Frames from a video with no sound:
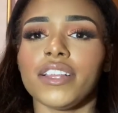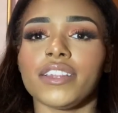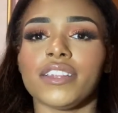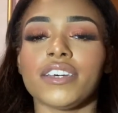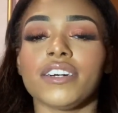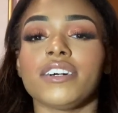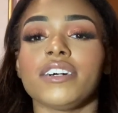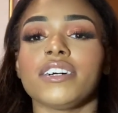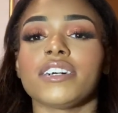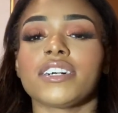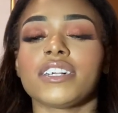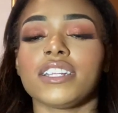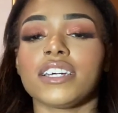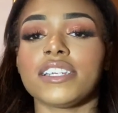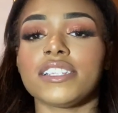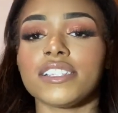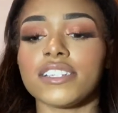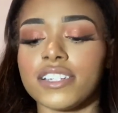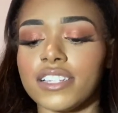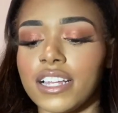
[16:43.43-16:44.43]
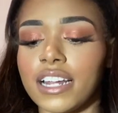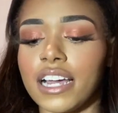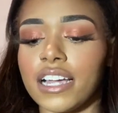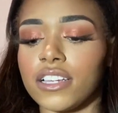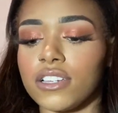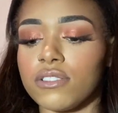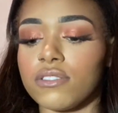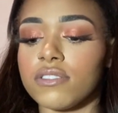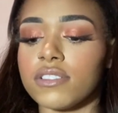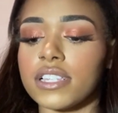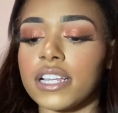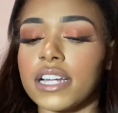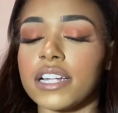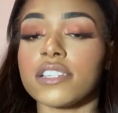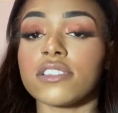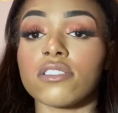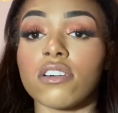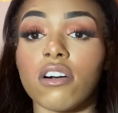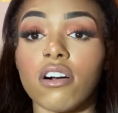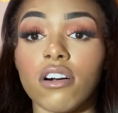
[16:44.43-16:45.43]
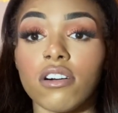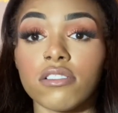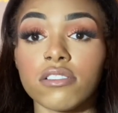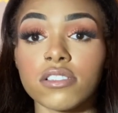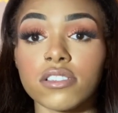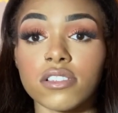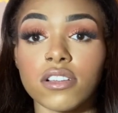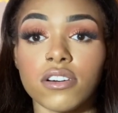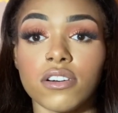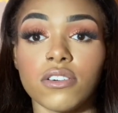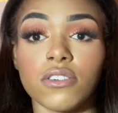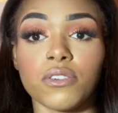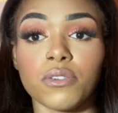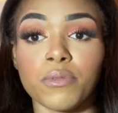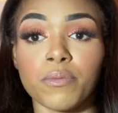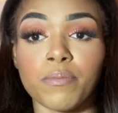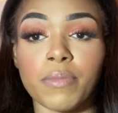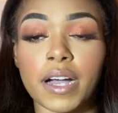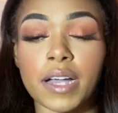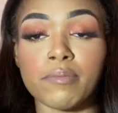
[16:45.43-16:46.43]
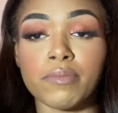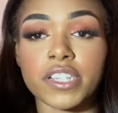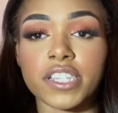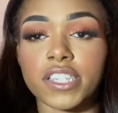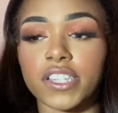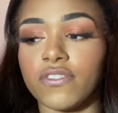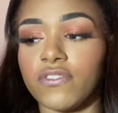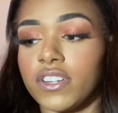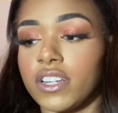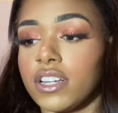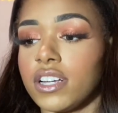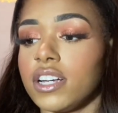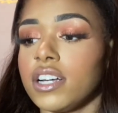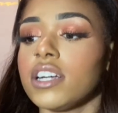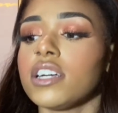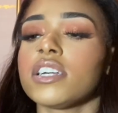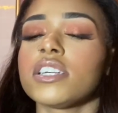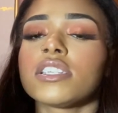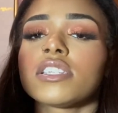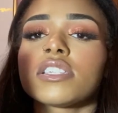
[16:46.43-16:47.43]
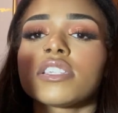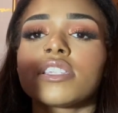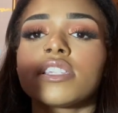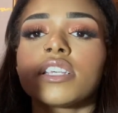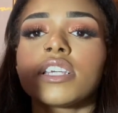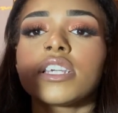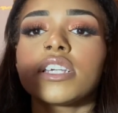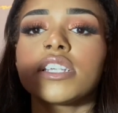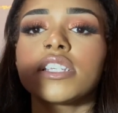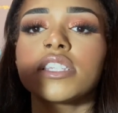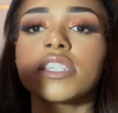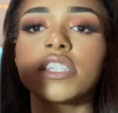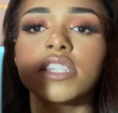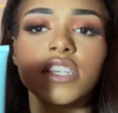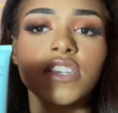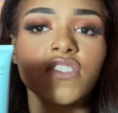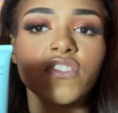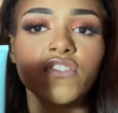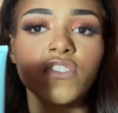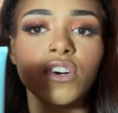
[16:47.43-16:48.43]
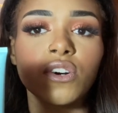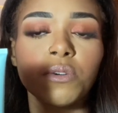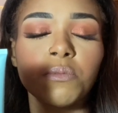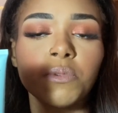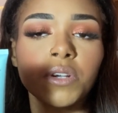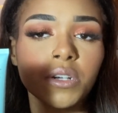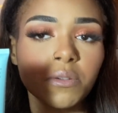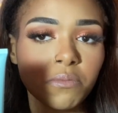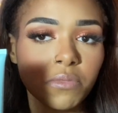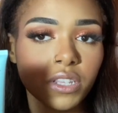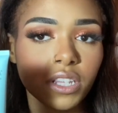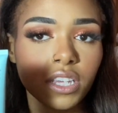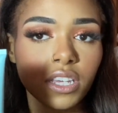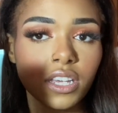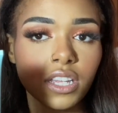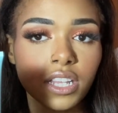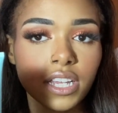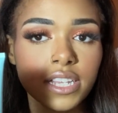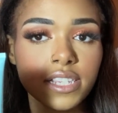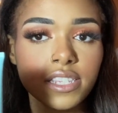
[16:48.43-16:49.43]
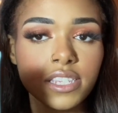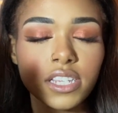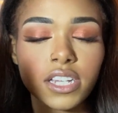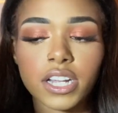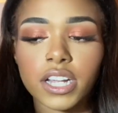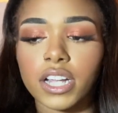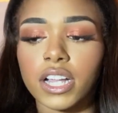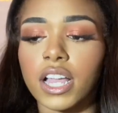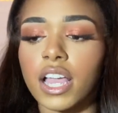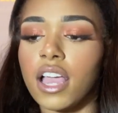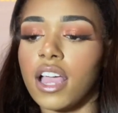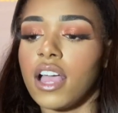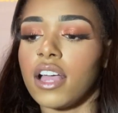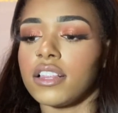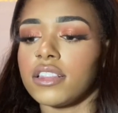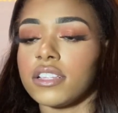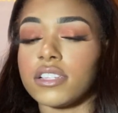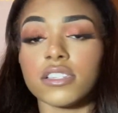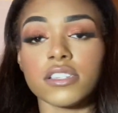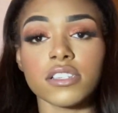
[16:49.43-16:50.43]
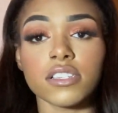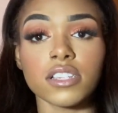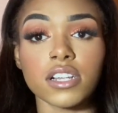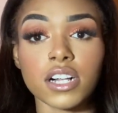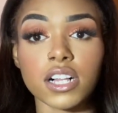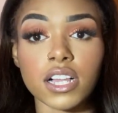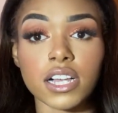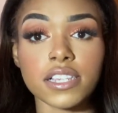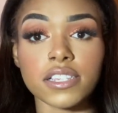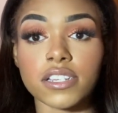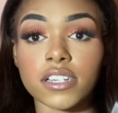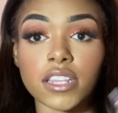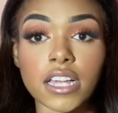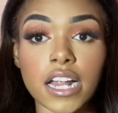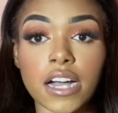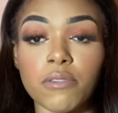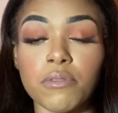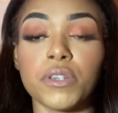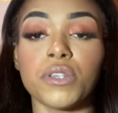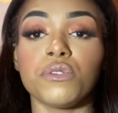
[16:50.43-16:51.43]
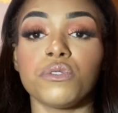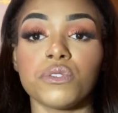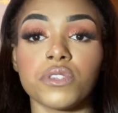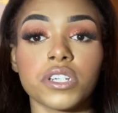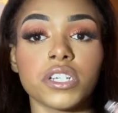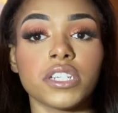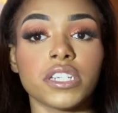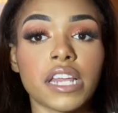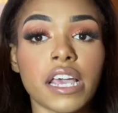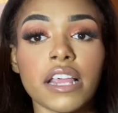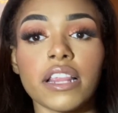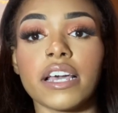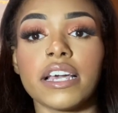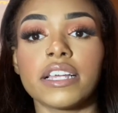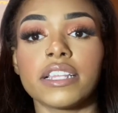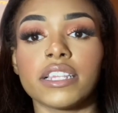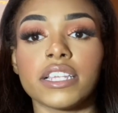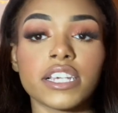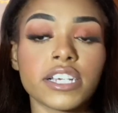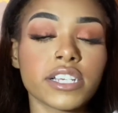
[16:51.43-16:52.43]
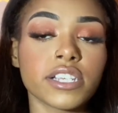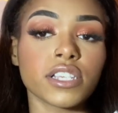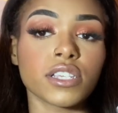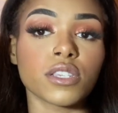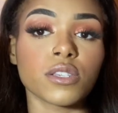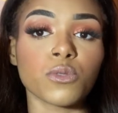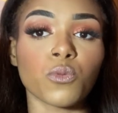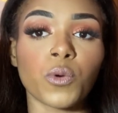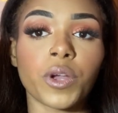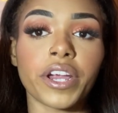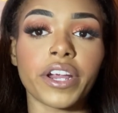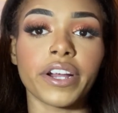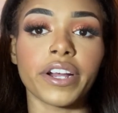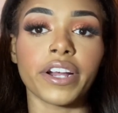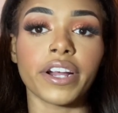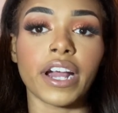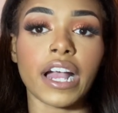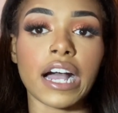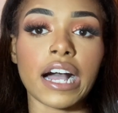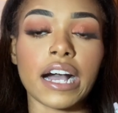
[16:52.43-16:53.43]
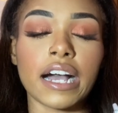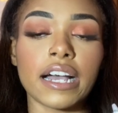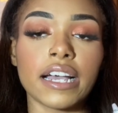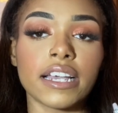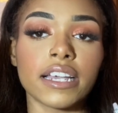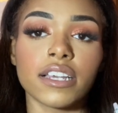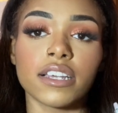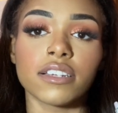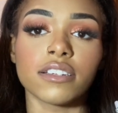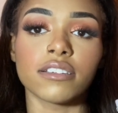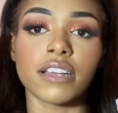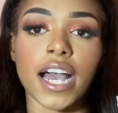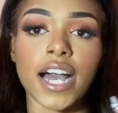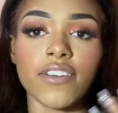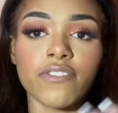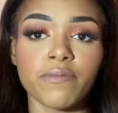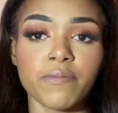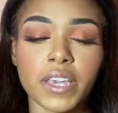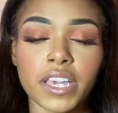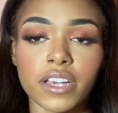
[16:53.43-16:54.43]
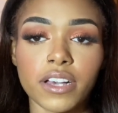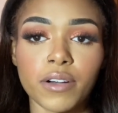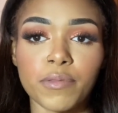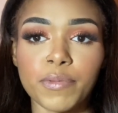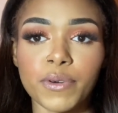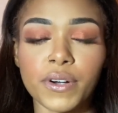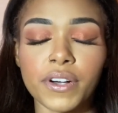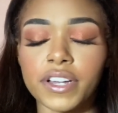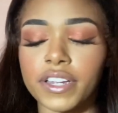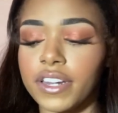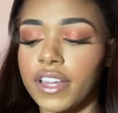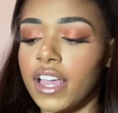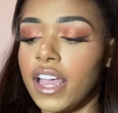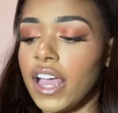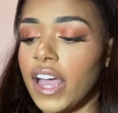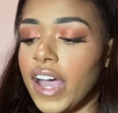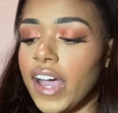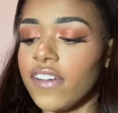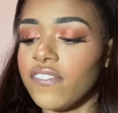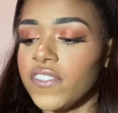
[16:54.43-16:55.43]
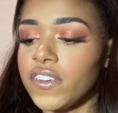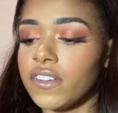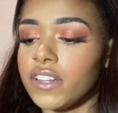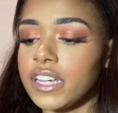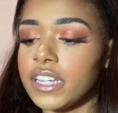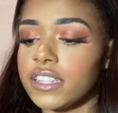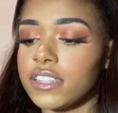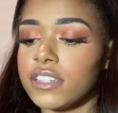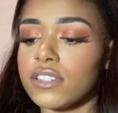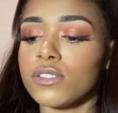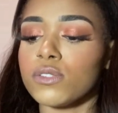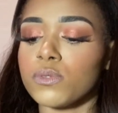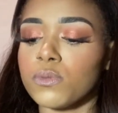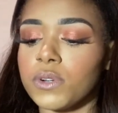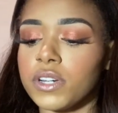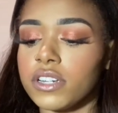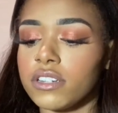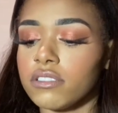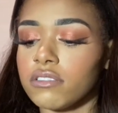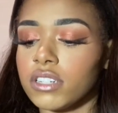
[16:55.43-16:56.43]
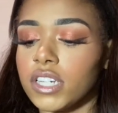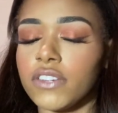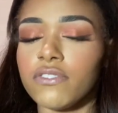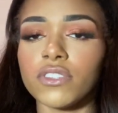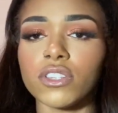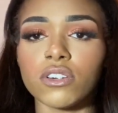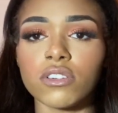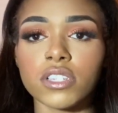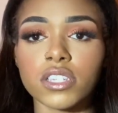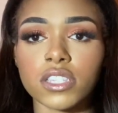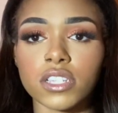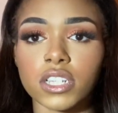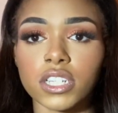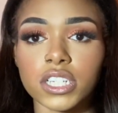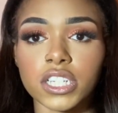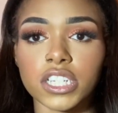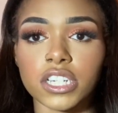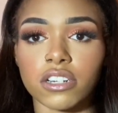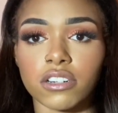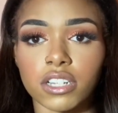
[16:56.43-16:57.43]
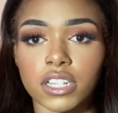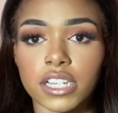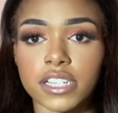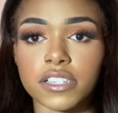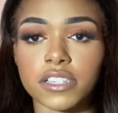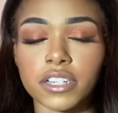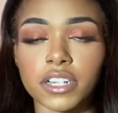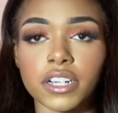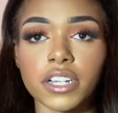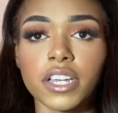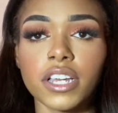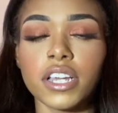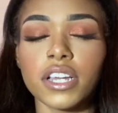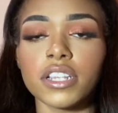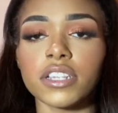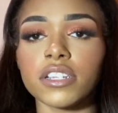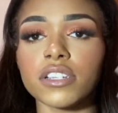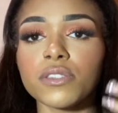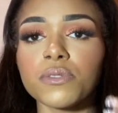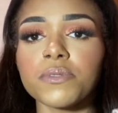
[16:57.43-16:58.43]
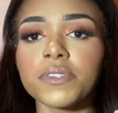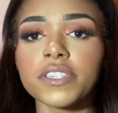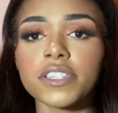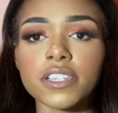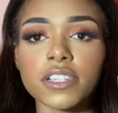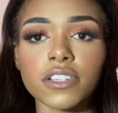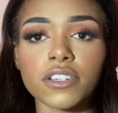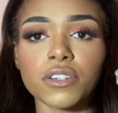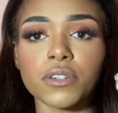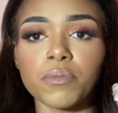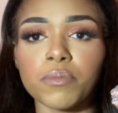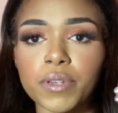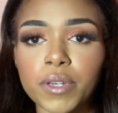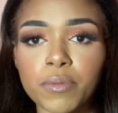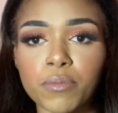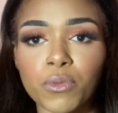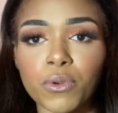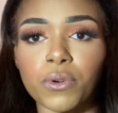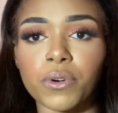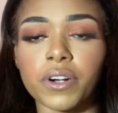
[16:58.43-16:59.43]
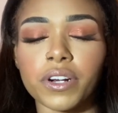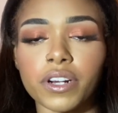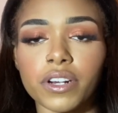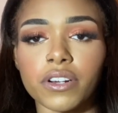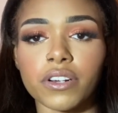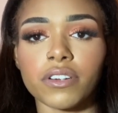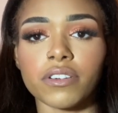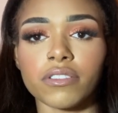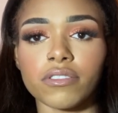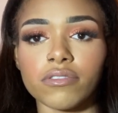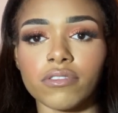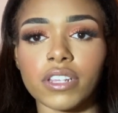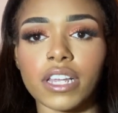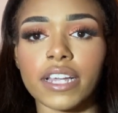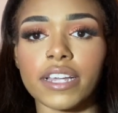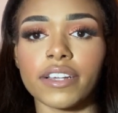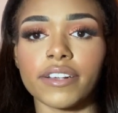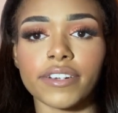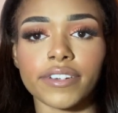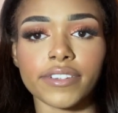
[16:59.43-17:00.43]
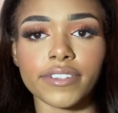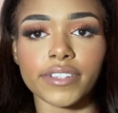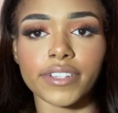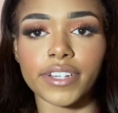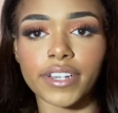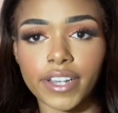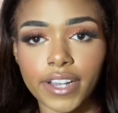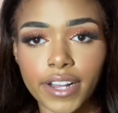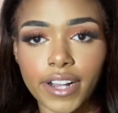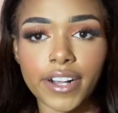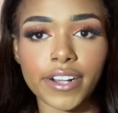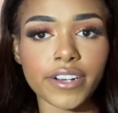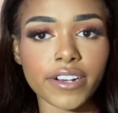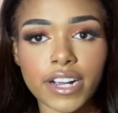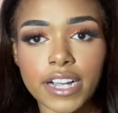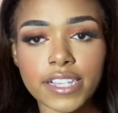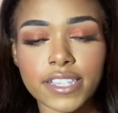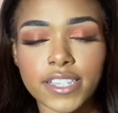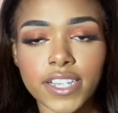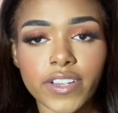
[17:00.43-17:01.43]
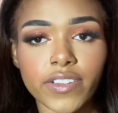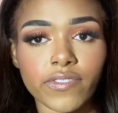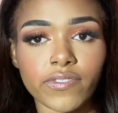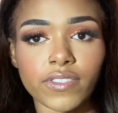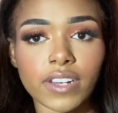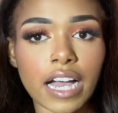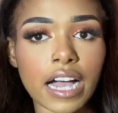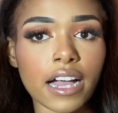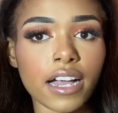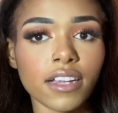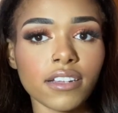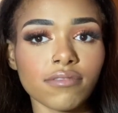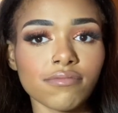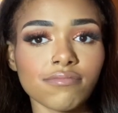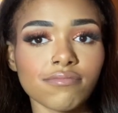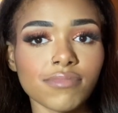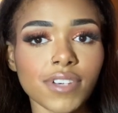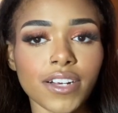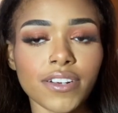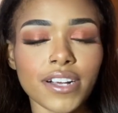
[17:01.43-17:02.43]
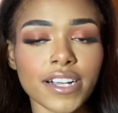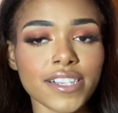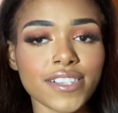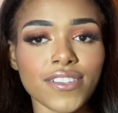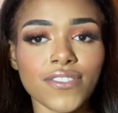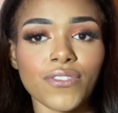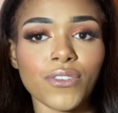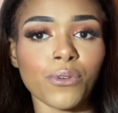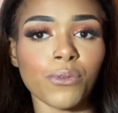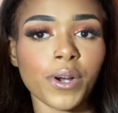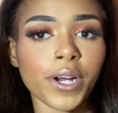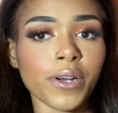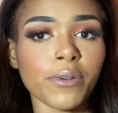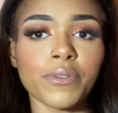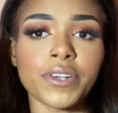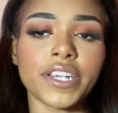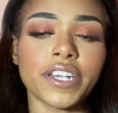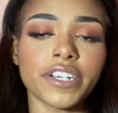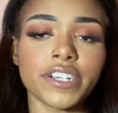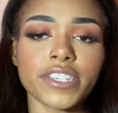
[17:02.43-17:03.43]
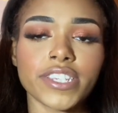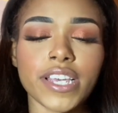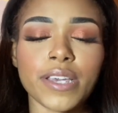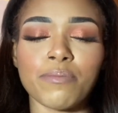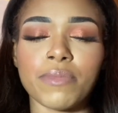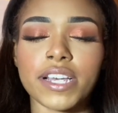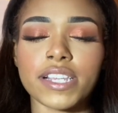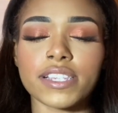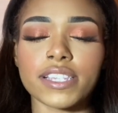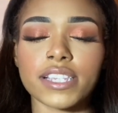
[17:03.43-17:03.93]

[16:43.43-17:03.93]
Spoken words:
The cleanser that I use that is also by Pacifica is the Seafoam Complete Cleanser. This is the cleanser that I would use on a day like this where I have makeup on. I feel like this one, even though it's still a gel cleanser, this one's a little bit more like aggressive. Not aggressive in where it would irritate my